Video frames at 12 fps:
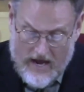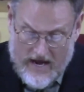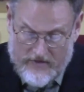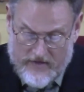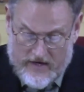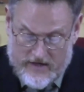
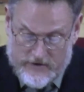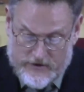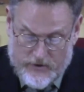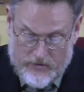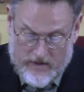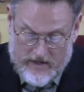and that in
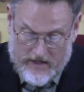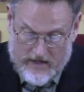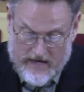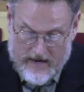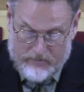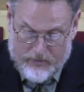doing
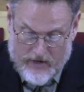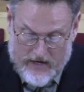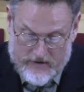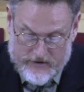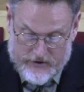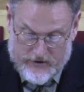it, I
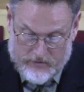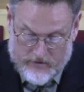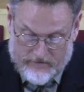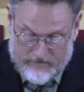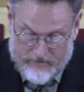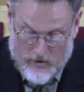pray that you
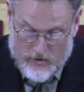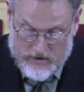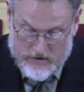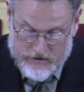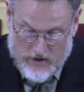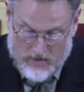would
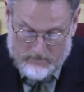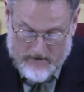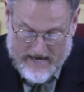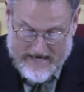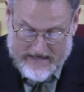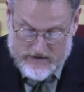focus our
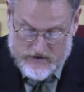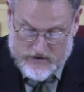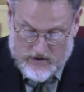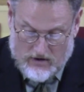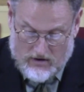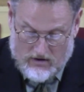minds
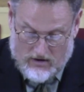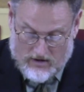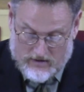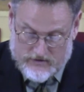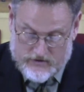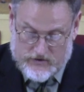and our
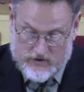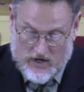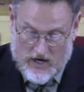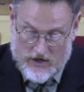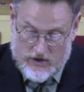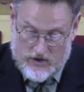hearts
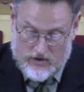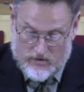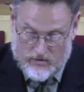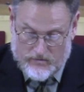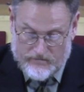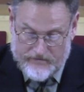on
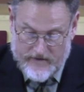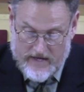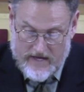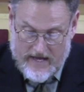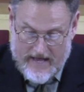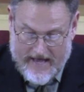you
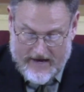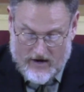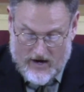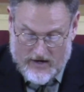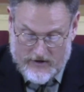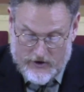and
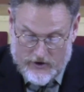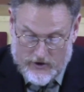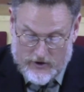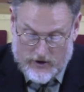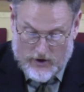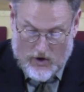on your
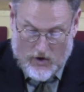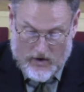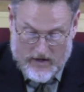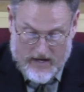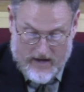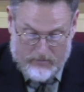
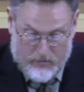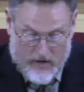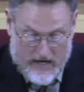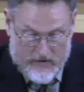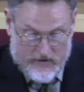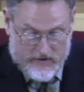glory. I
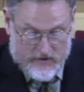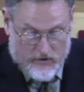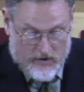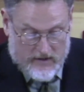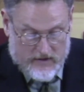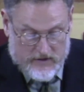pray that
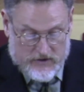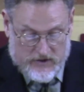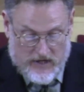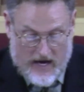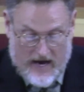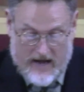during this
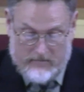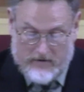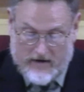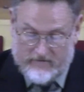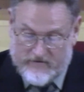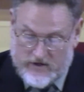time
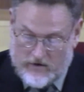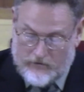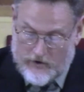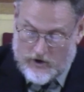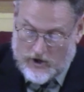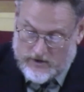of
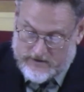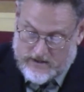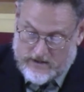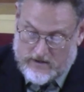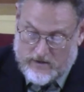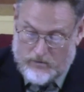
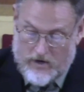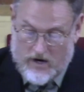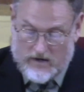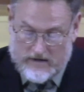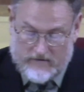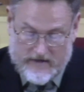difficulty that we
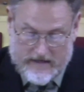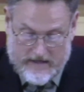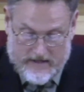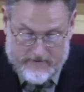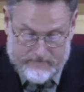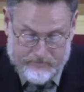are living
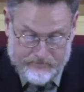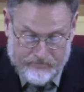in,